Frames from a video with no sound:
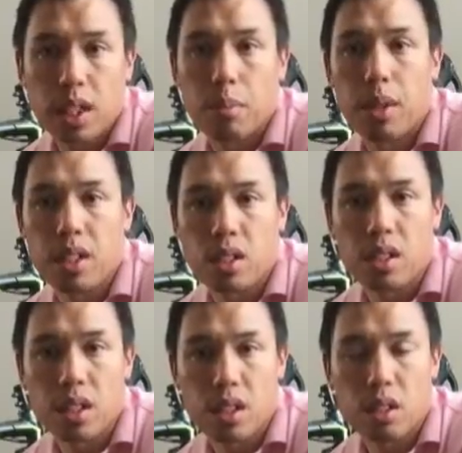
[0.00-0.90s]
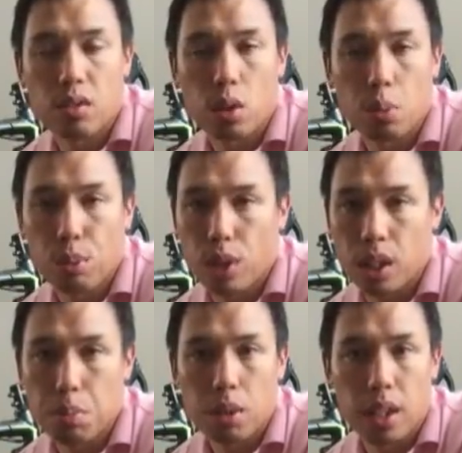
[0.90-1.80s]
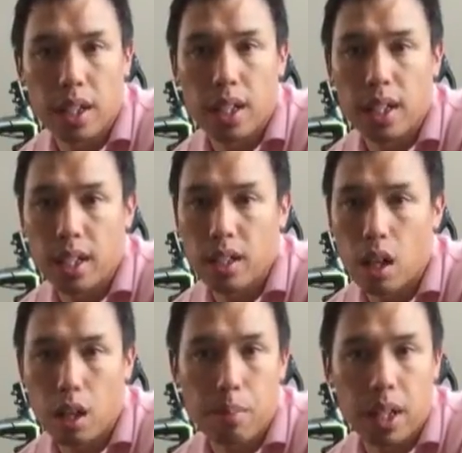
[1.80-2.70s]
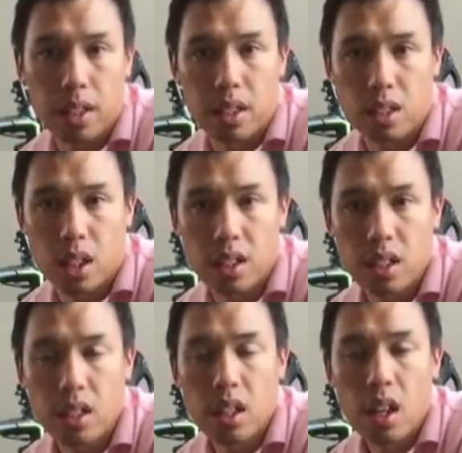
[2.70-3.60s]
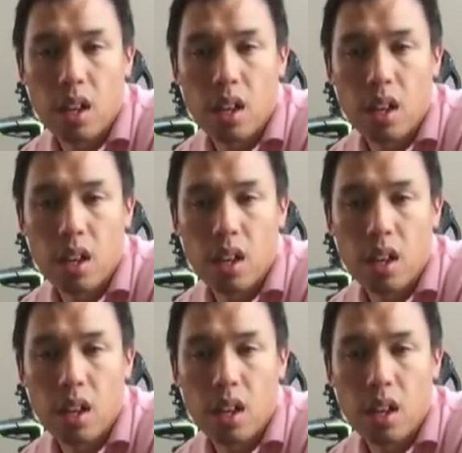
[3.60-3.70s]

10 minutes of this interval, press play and it automatically adjusts.